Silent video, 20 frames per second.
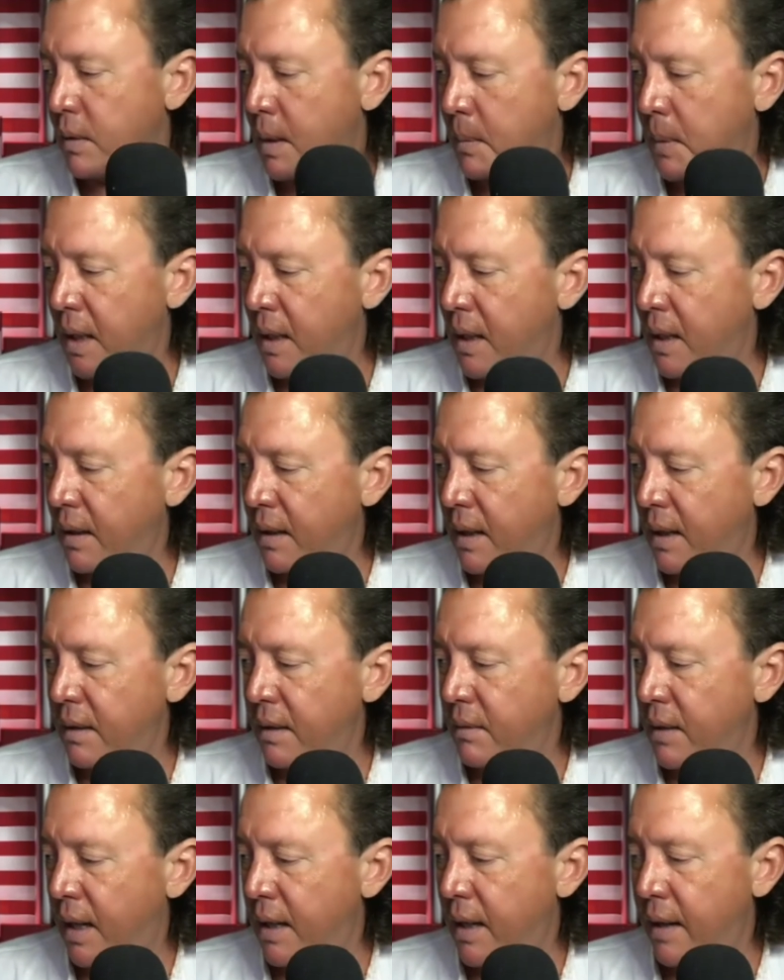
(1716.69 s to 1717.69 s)
I mean,
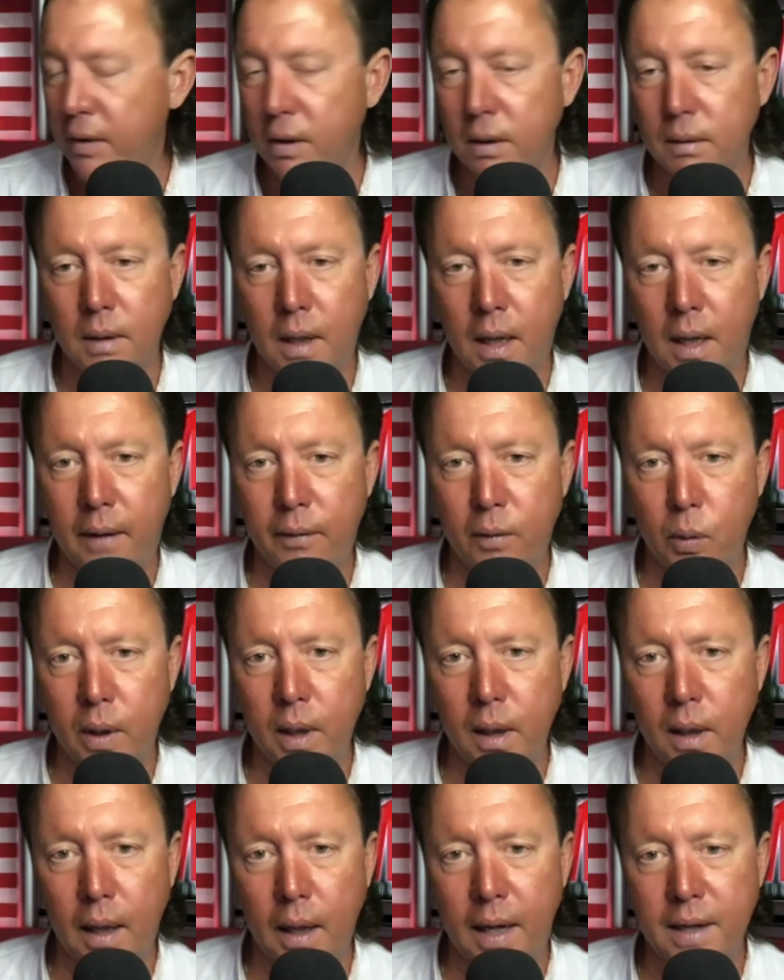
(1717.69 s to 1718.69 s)
I never
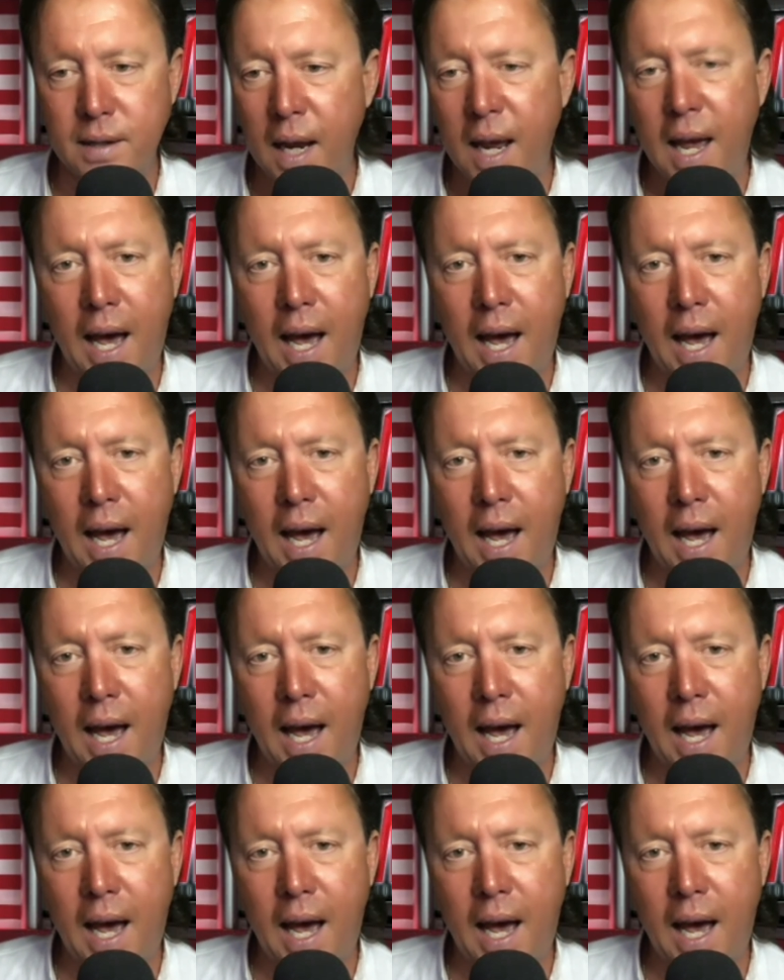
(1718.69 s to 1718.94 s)
realized.